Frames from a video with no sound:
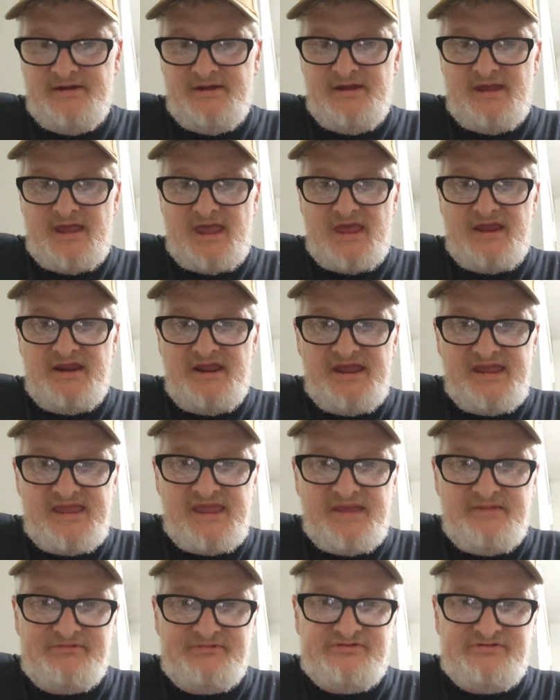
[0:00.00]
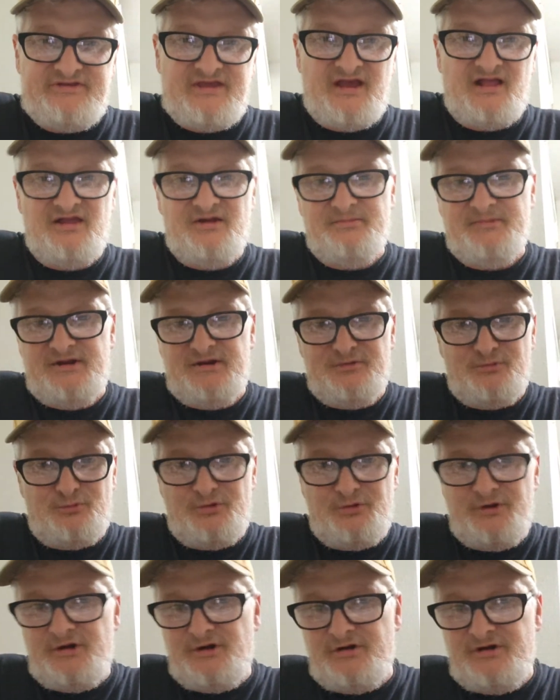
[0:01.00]
and he keeps telling me,
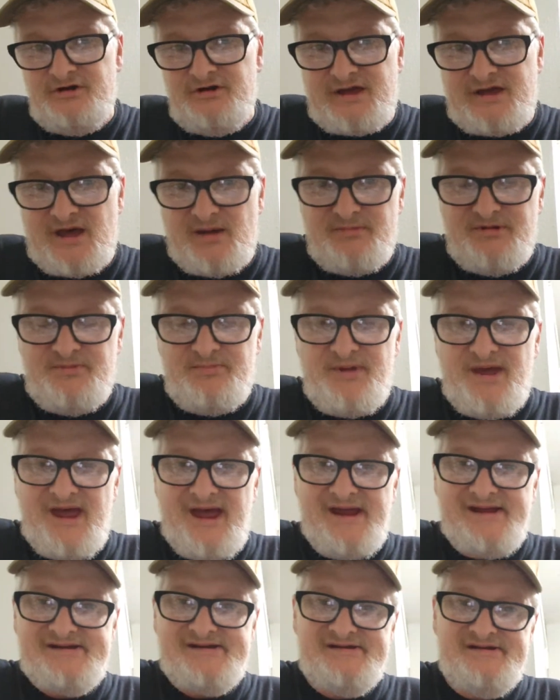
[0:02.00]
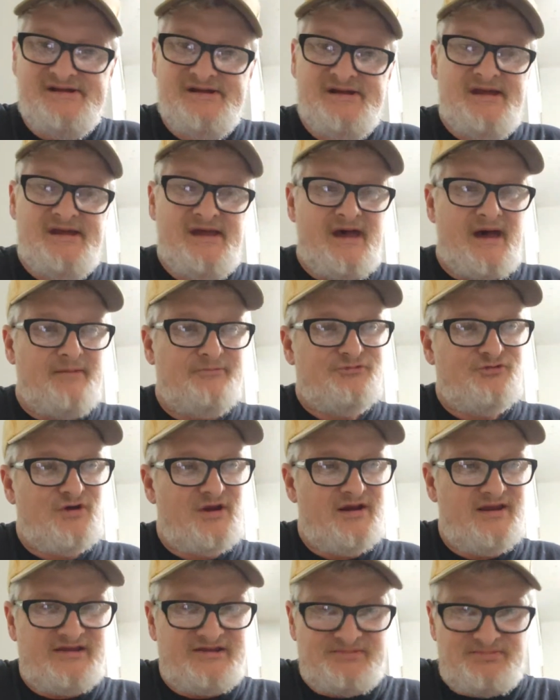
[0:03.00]
when are you coming back? I'm
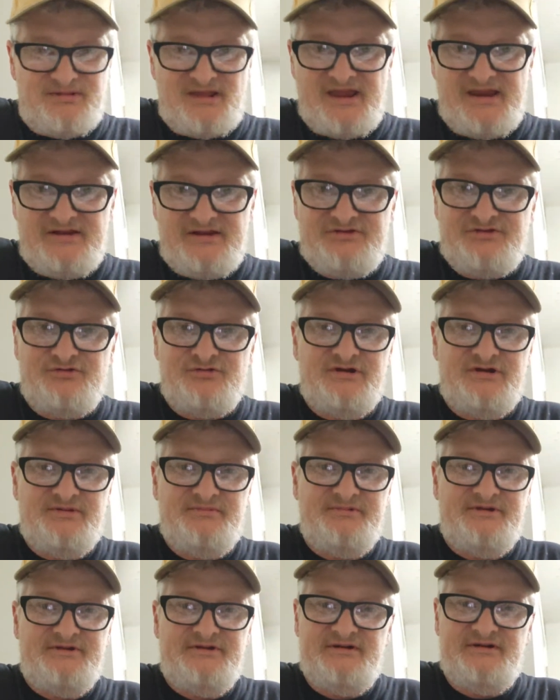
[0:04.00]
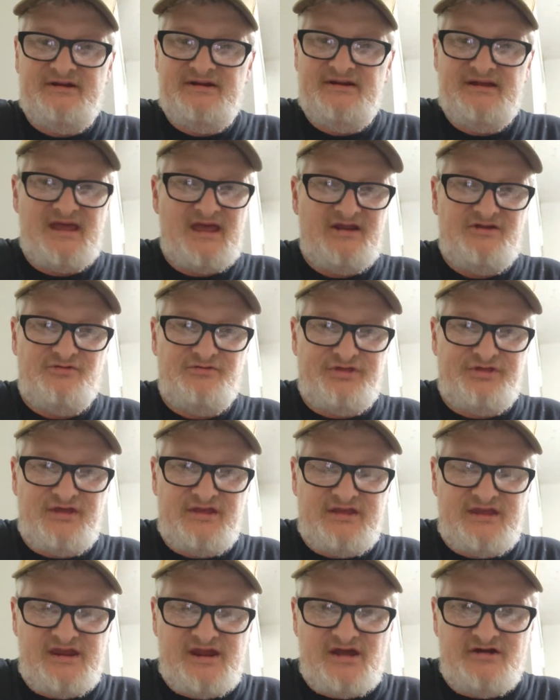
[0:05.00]
trying to explain to him, and I don't
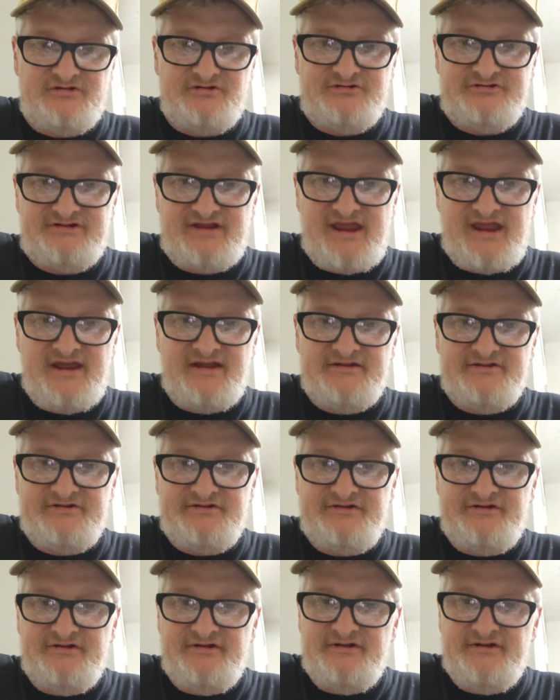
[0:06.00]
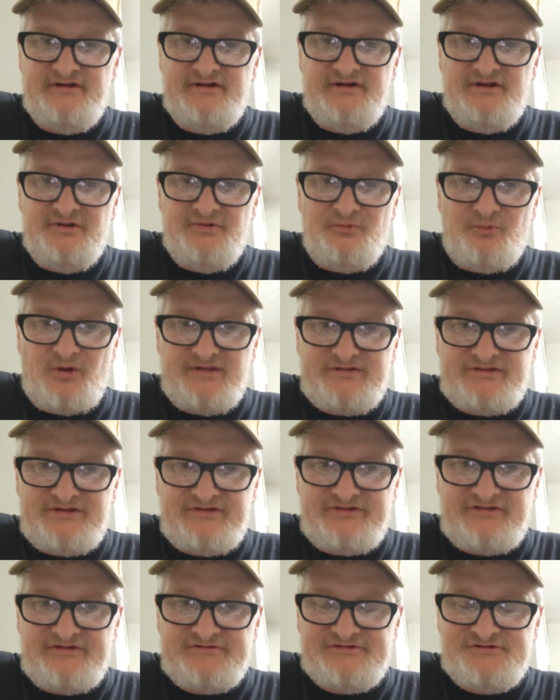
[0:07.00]
think he understands what the
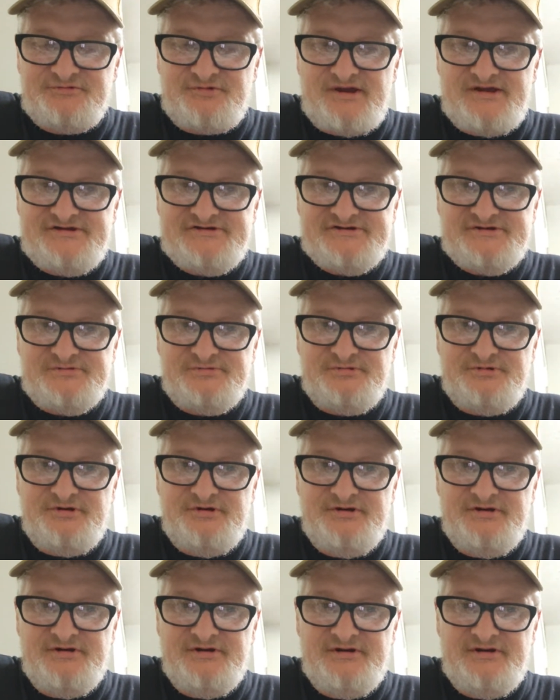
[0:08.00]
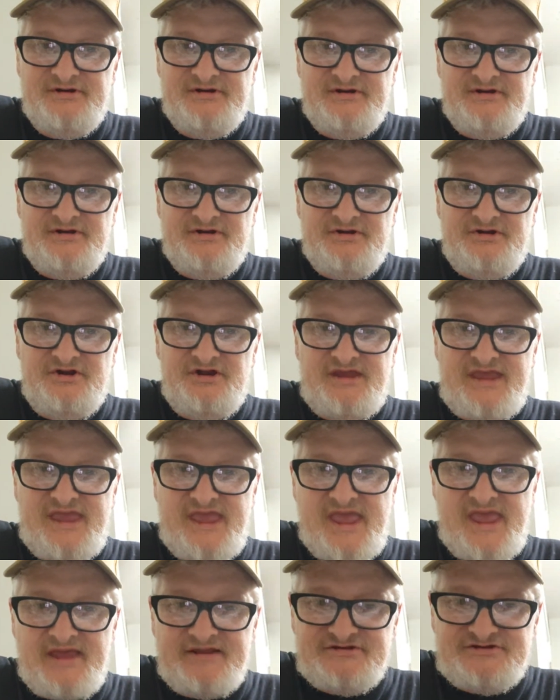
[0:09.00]
situation. You
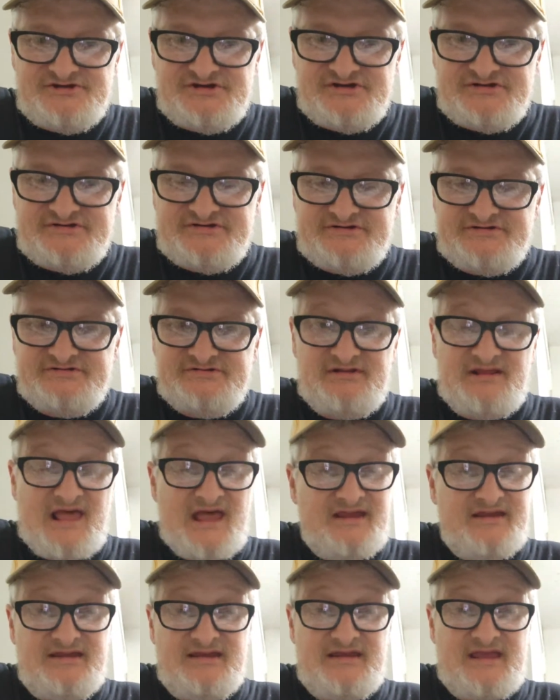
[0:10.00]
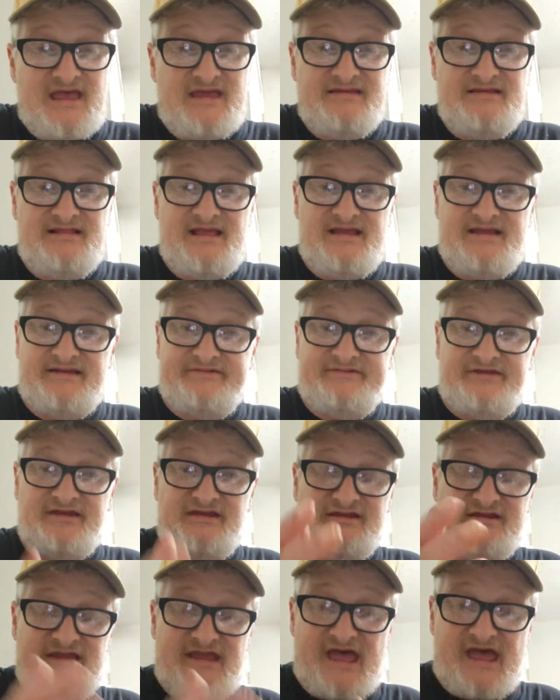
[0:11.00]
can't just, like I
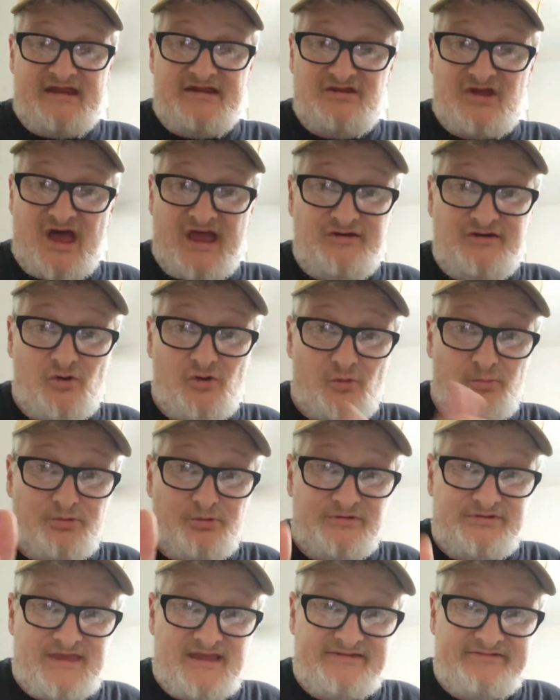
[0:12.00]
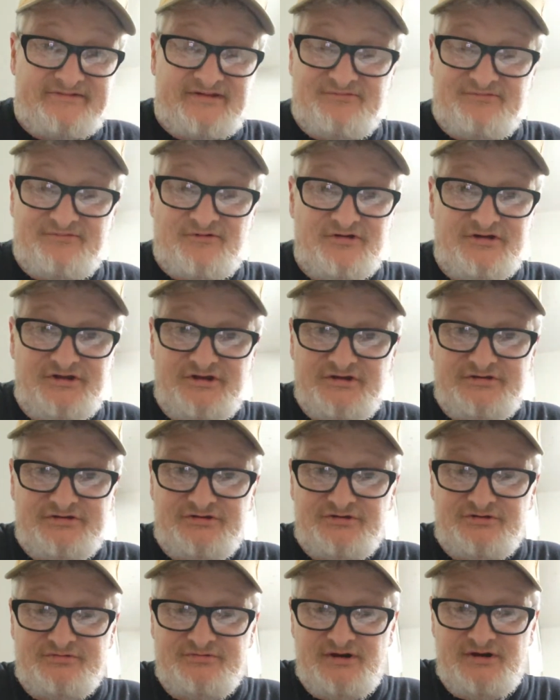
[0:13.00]
said, I don't put that stuff on
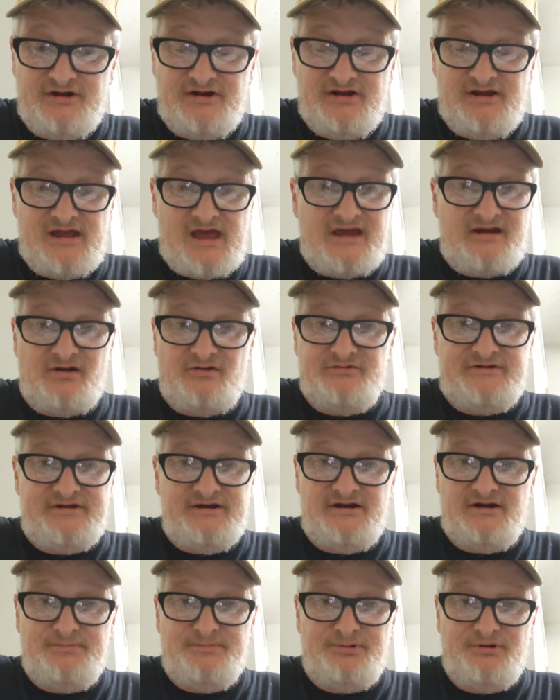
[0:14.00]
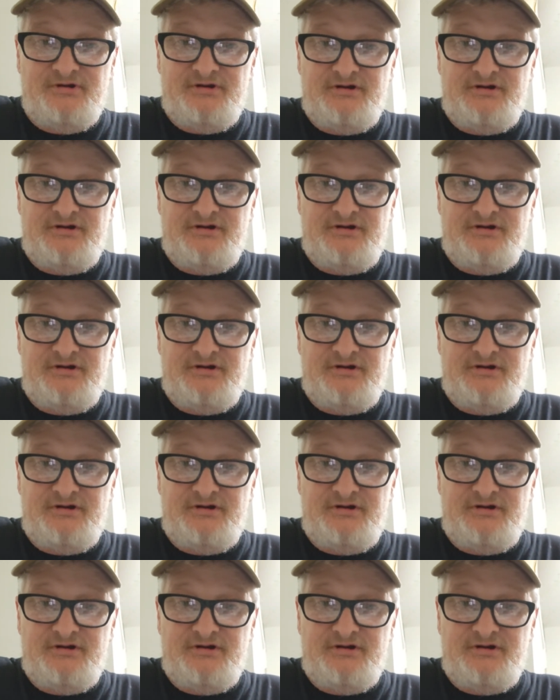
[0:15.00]
YouTube. I don't dare put it